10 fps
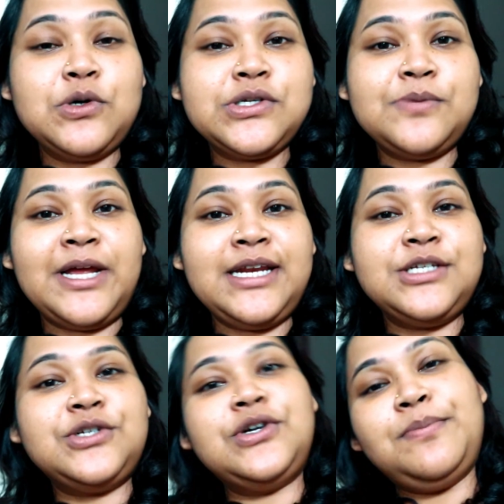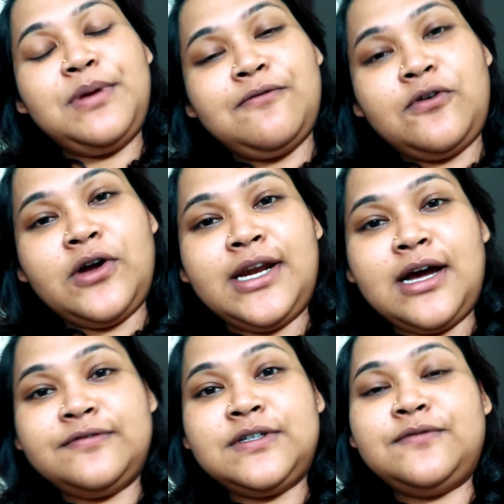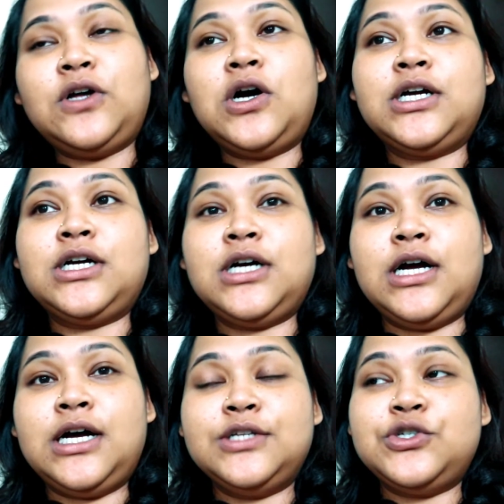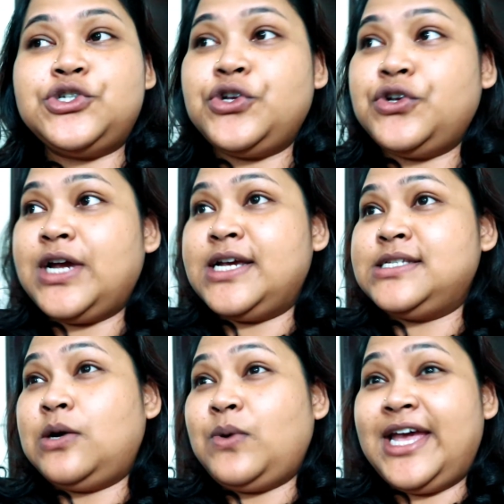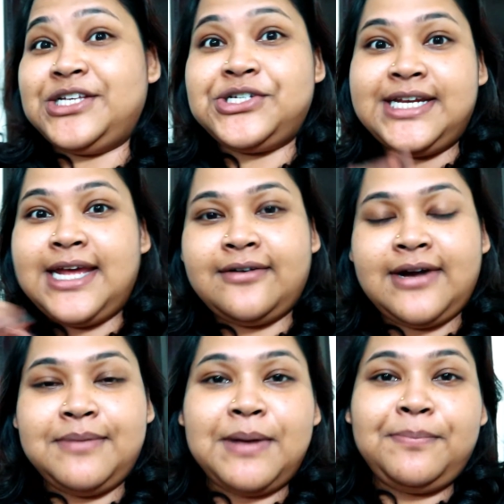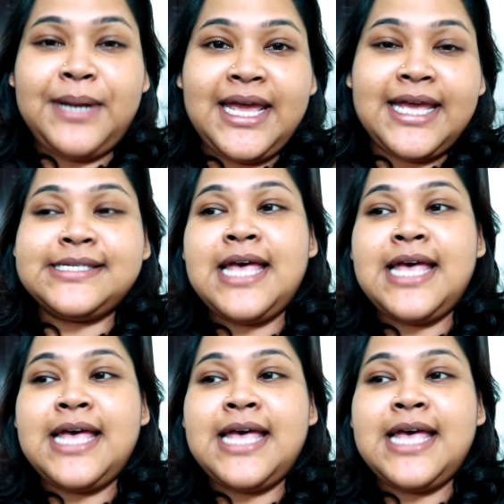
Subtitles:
also planning to do a before and after vlog to show you guys how I actually decorate my place.